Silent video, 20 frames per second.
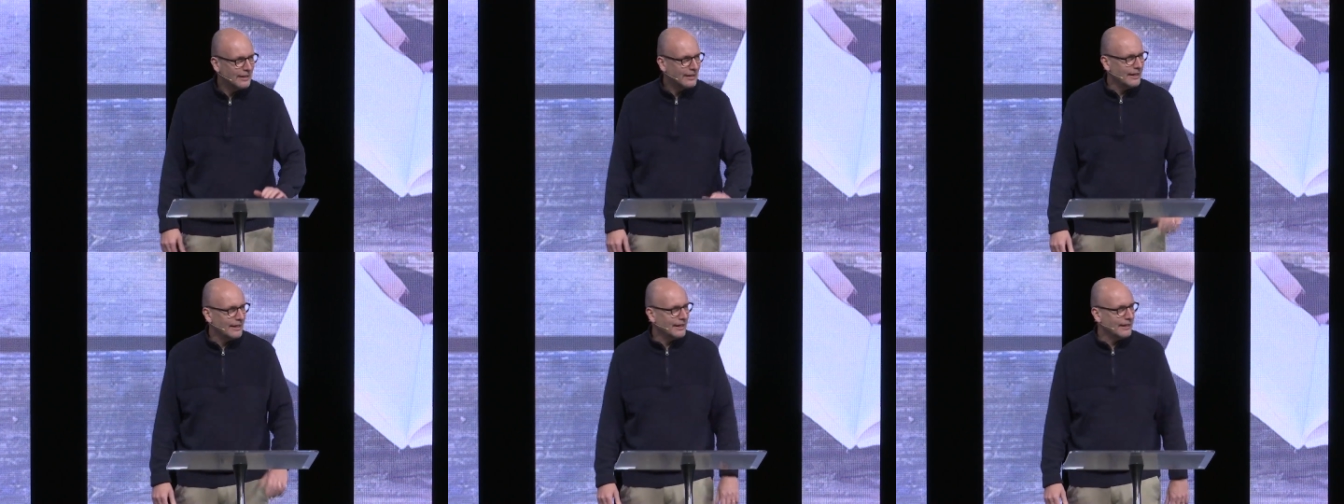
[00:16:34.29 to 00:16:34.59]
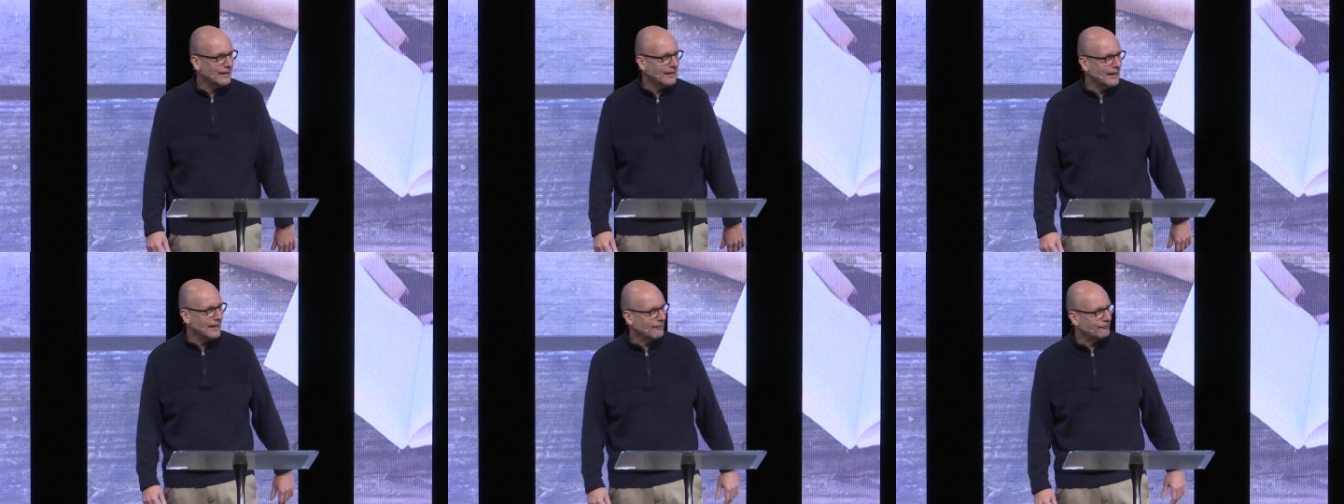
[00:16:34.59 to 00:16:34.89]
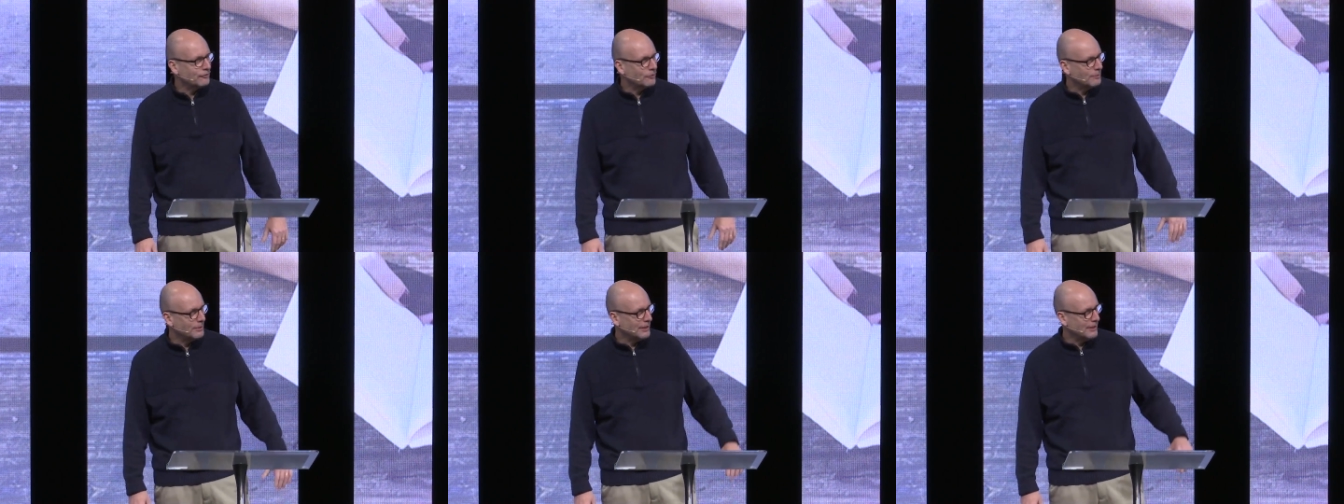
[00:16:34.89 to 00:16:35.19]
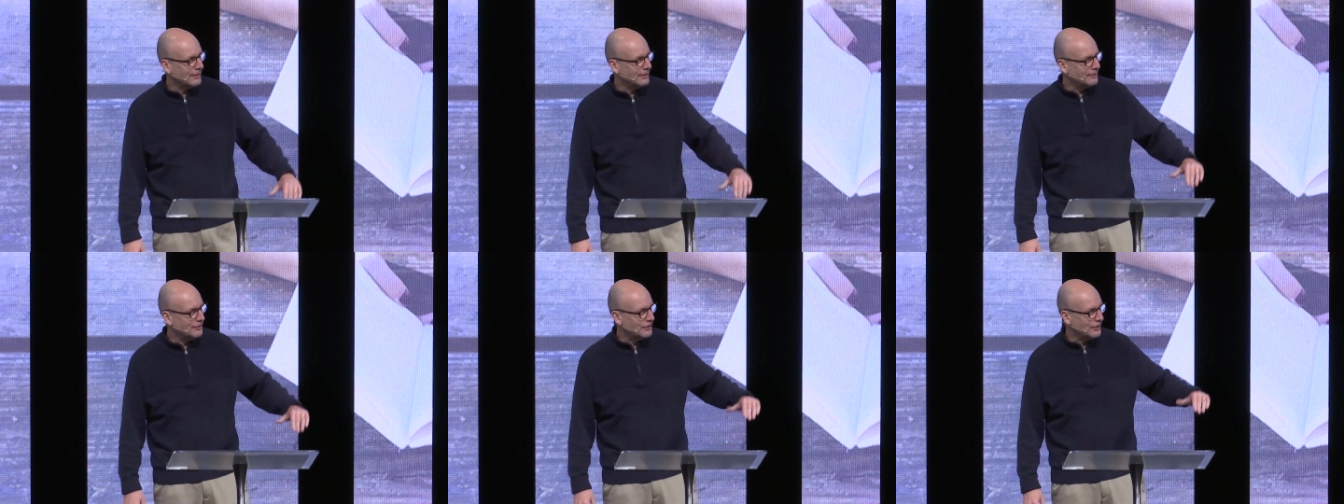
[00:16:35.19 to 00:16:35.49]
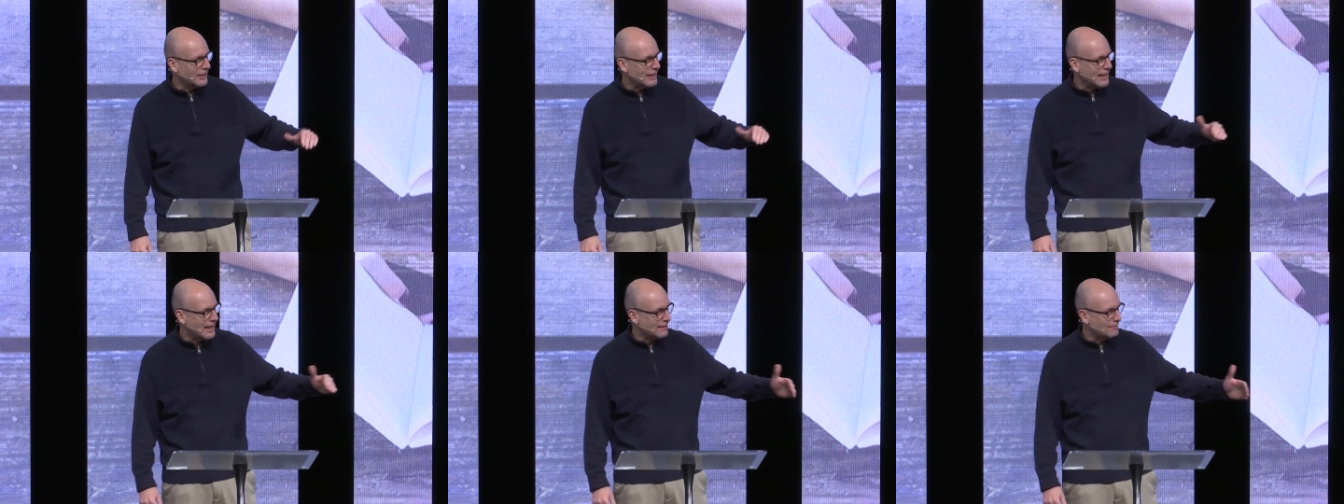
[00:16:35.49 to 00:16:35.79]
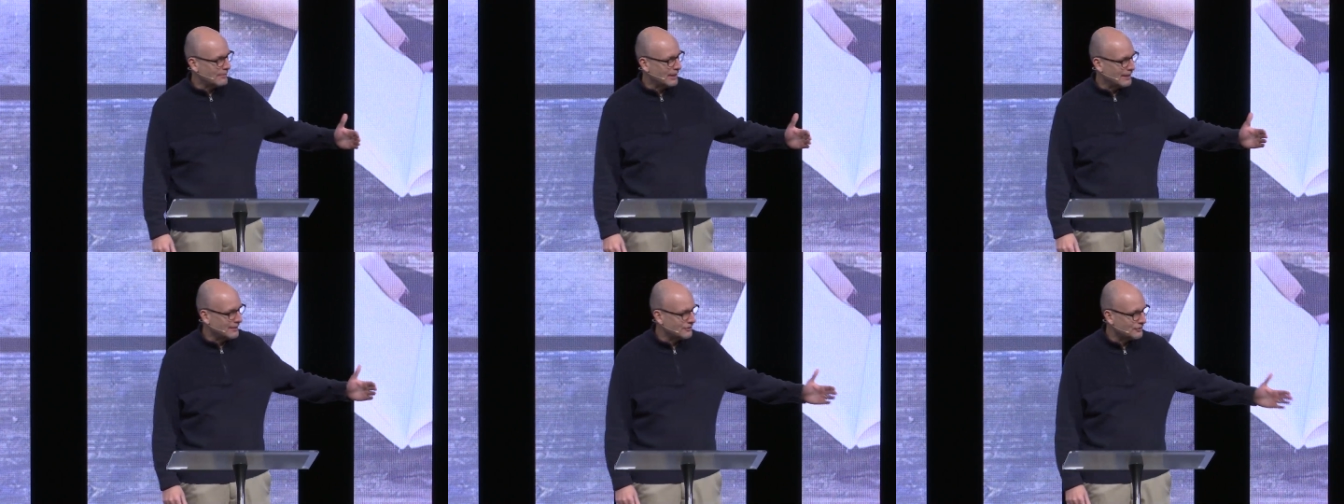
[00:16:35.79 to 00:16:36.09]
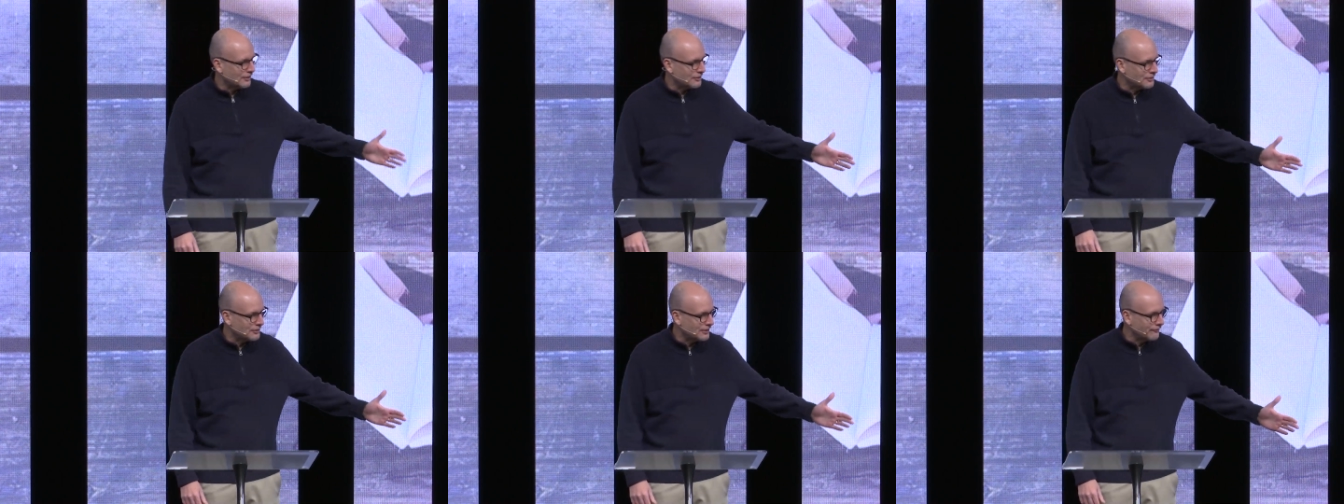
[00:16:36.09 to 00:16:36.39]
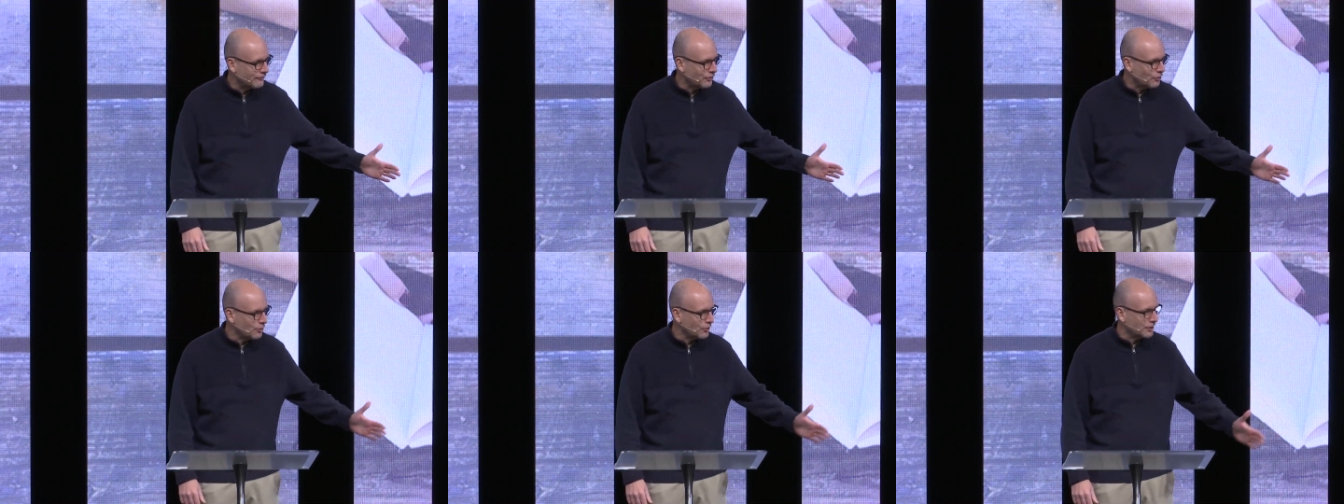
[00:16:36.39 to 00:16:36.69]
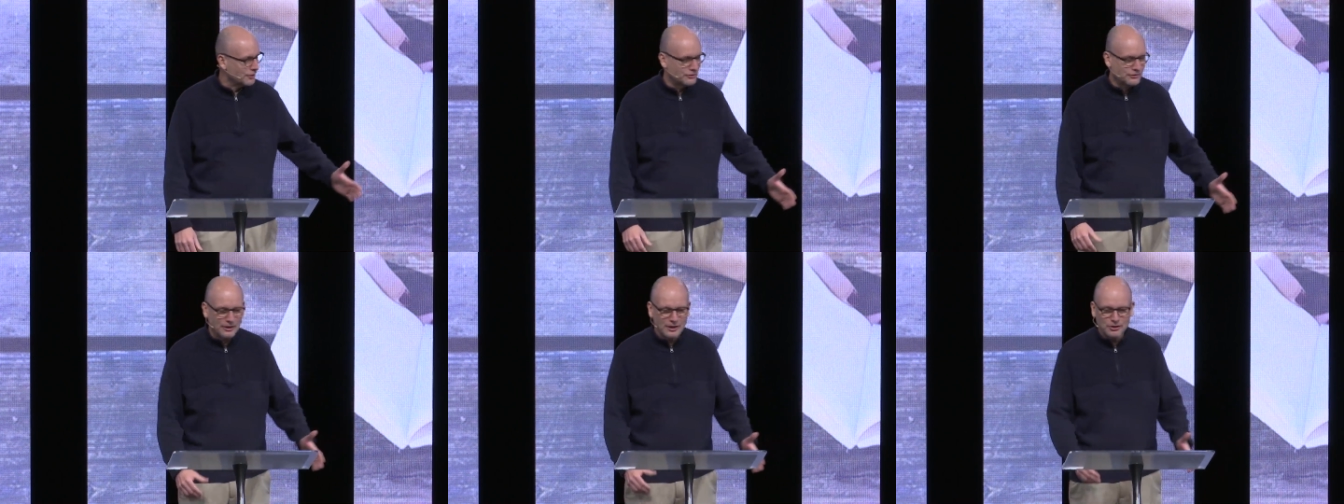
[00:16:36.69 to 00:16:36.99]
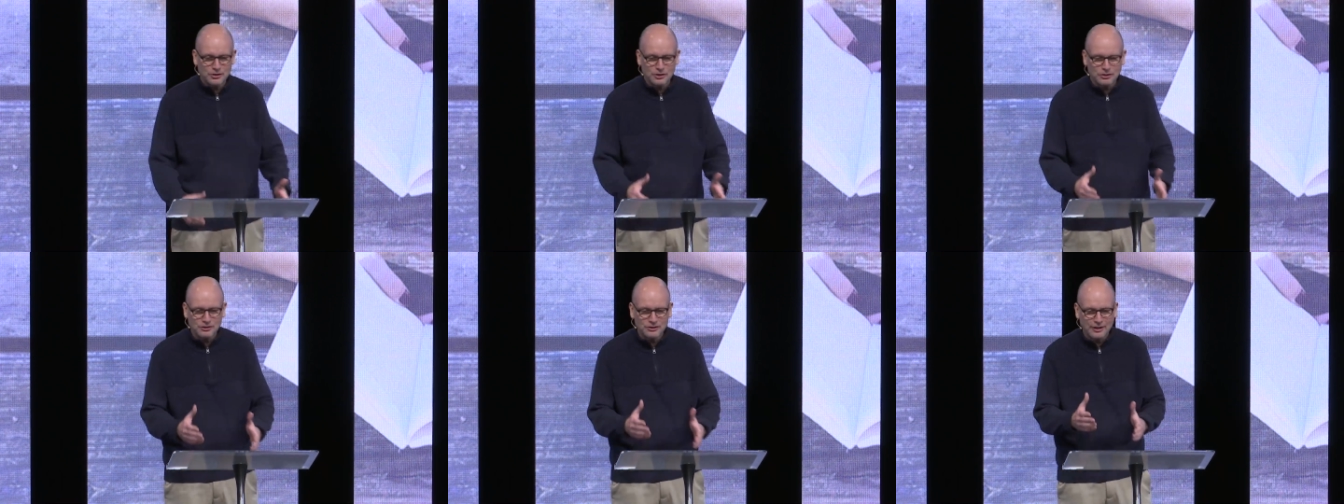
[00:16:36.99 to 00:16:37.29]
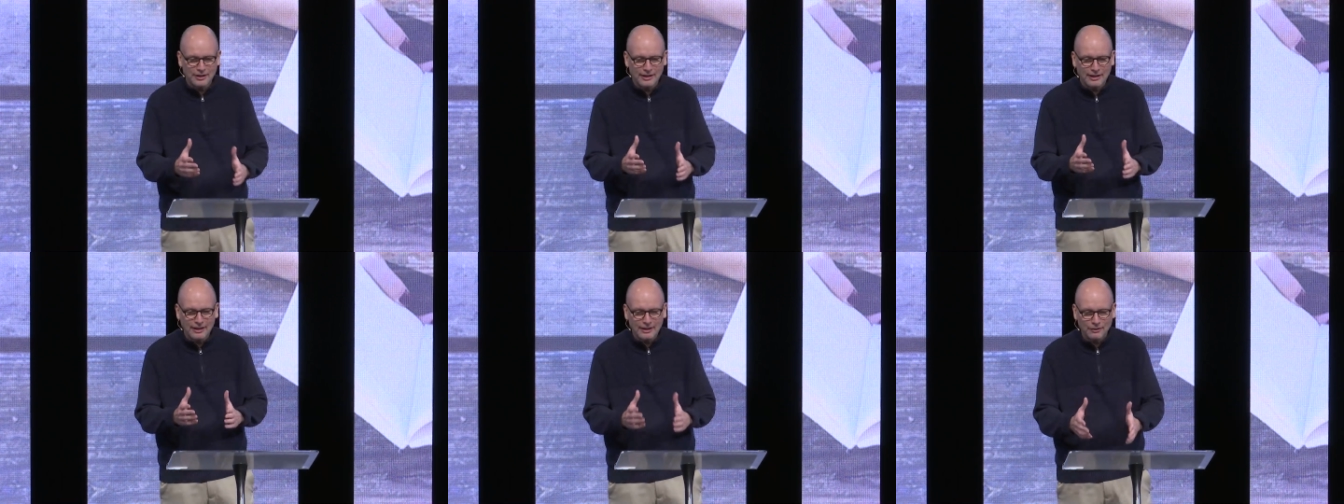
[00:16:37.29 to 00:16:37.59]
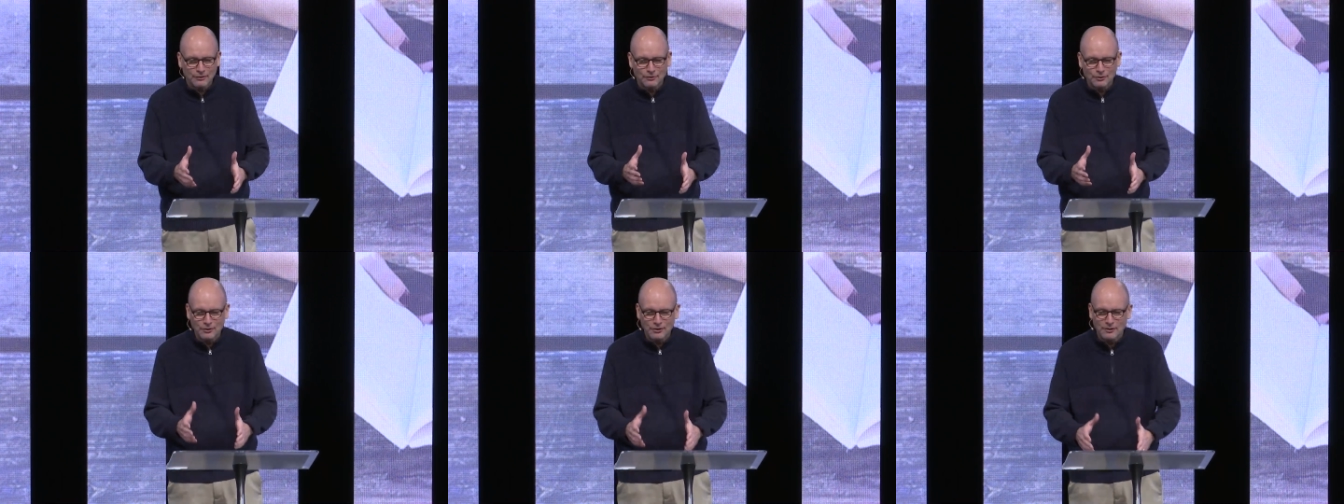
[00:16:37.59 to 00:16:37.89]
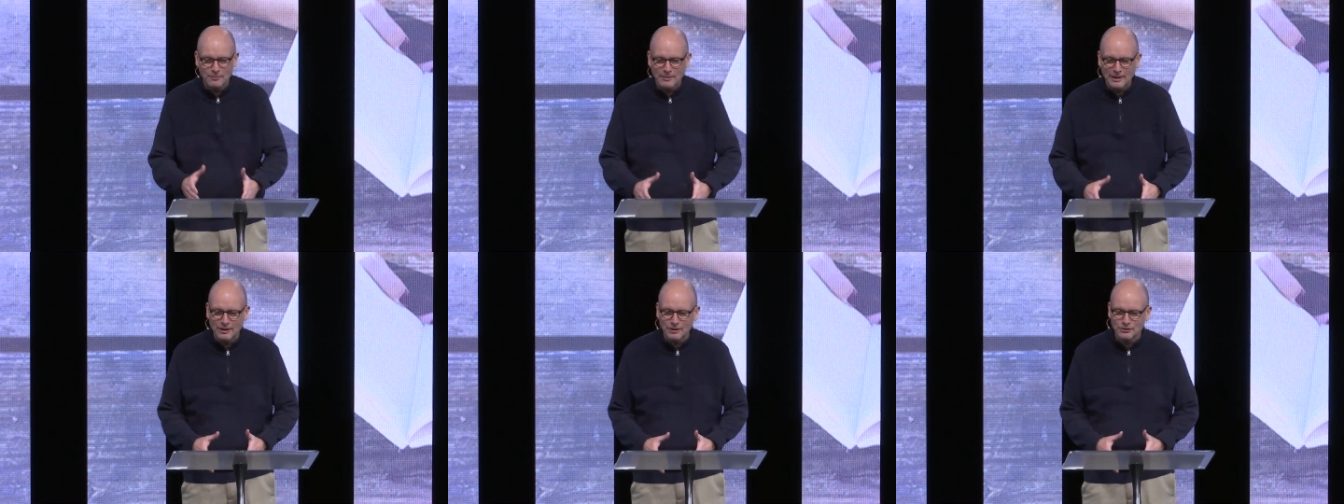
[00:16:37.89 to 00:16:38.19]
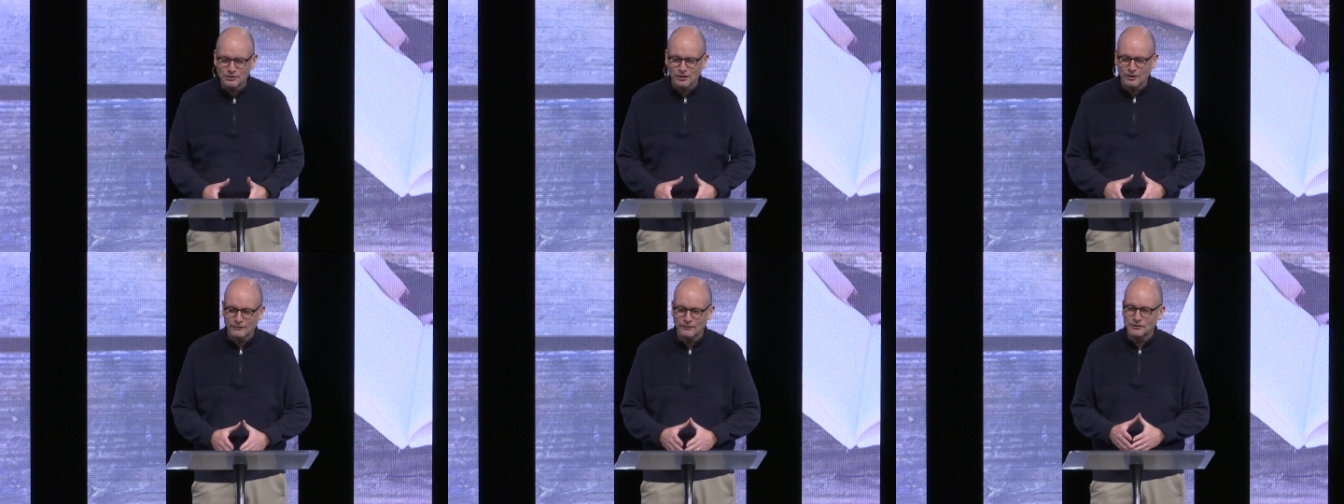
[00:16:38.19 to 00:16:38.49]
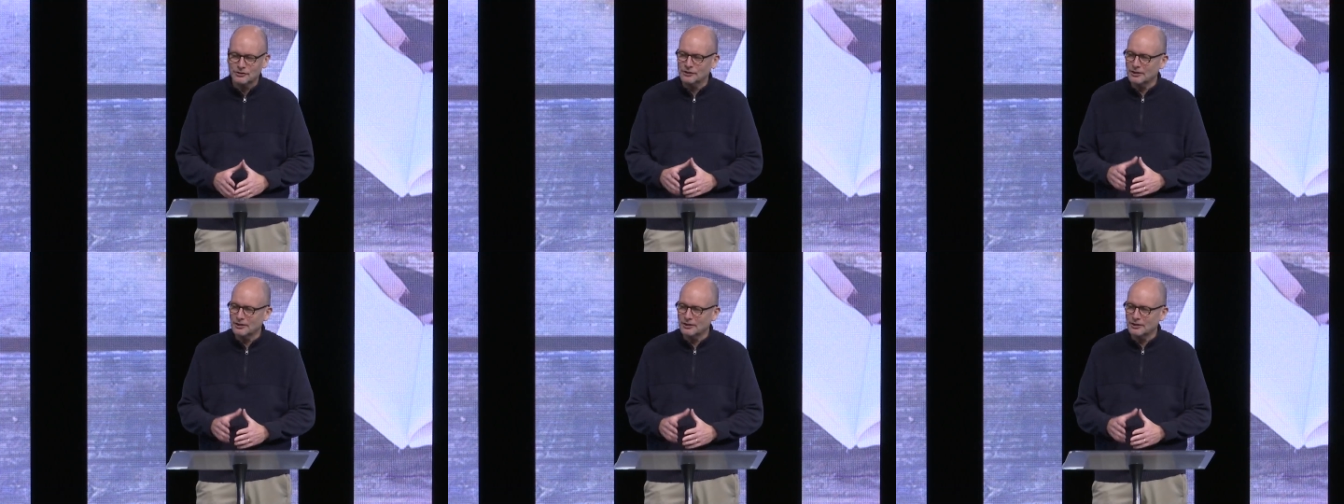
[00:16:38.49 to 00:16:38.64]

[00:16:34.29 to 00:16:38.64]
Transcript: and after being denied by six different organizations, they got through to the mayor's office,